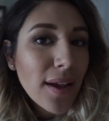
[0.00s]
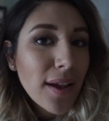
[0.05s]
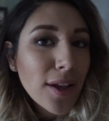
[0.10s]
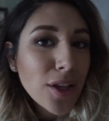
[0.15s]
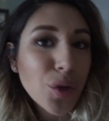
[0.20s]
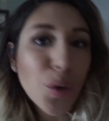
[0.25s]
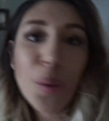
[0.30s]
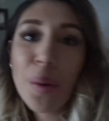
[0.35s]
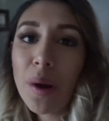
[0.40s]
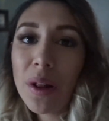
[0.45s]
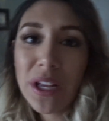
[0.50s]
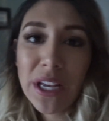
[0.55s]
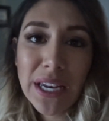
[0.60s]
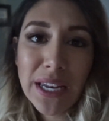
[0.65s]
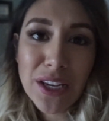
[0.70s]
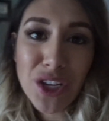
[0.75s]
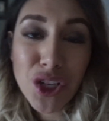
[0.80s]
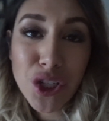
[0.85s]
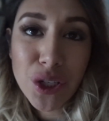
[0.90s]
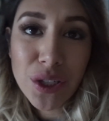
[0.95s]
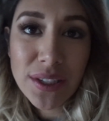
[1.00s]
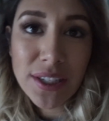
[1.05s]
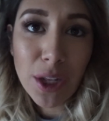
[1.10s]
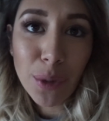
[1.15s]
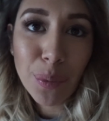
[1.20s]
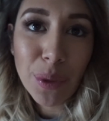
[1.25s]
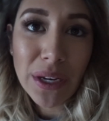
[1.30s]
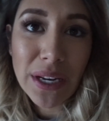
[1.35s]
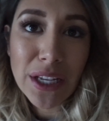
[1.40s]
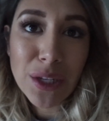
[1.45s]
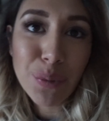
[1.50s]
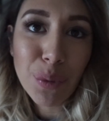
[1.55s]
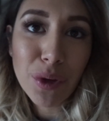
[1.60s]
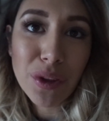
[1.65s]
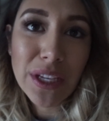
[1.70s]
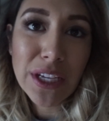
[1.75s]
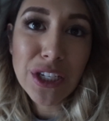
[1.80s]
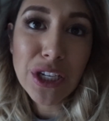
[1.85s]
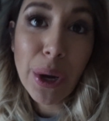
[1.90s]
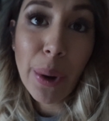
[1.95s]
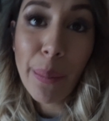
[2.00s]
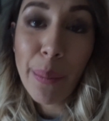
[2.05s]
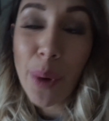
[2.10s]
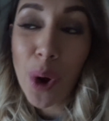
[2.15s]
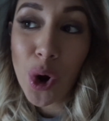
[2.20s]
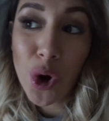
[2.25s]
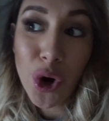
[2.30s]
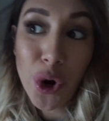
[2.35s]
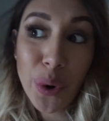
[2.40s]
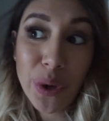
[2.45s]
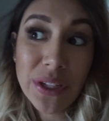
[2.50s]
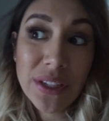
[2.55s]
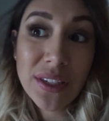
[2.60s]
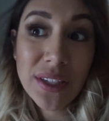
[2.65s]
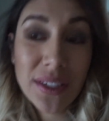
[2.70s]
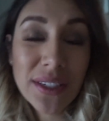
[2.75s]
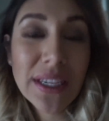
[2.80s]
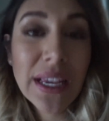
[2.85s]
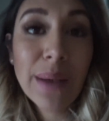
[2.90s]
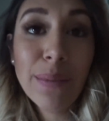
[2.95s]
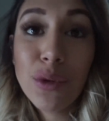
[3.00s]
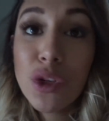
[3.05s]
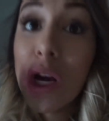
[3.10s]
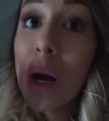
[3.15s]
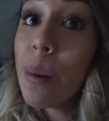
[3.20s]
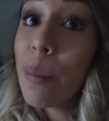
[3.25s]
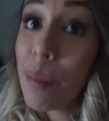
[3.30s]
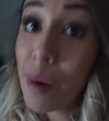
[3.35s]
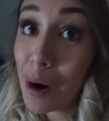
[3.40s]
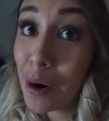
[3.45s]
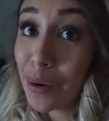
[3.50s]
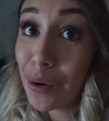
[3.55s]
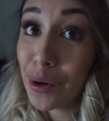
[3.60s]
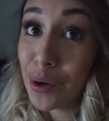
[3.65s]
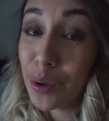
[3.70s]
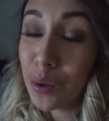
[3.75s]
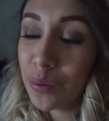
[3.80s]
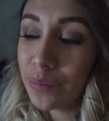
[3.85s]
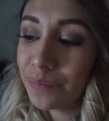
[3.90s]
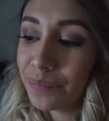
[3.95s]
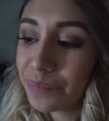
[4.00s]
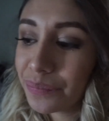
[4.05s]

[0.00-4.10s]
So we're probably going to celebrate his birthday tomorrow and sing to him tomorrow.